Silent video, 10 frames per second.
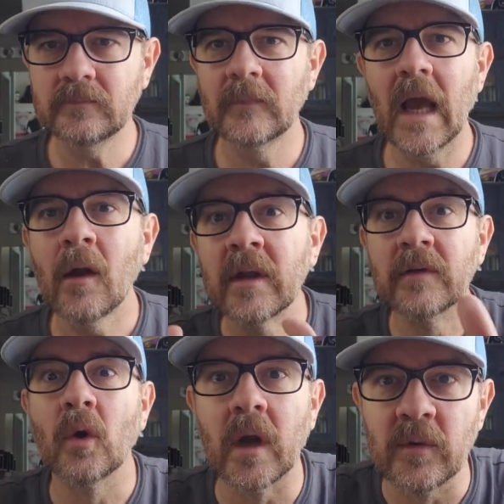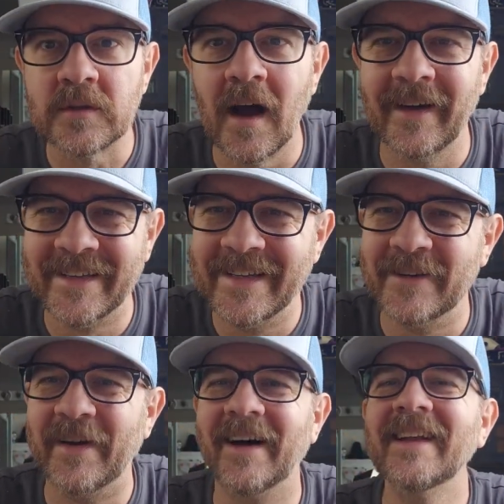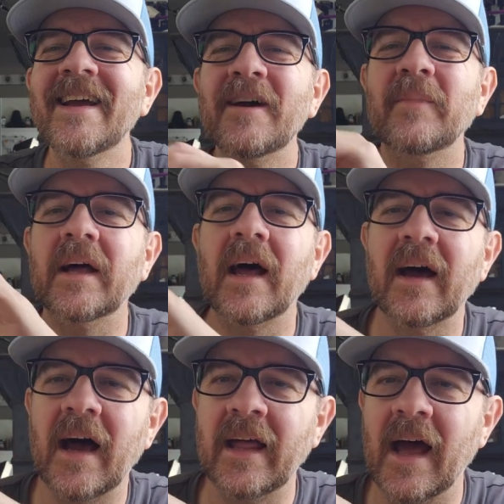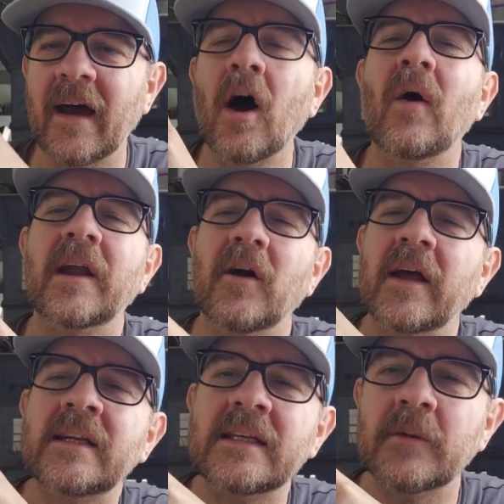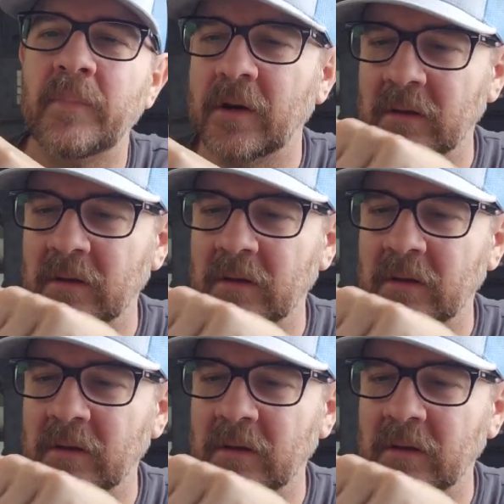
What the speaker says: I don't even know what I was talking about, but I know. I need to get better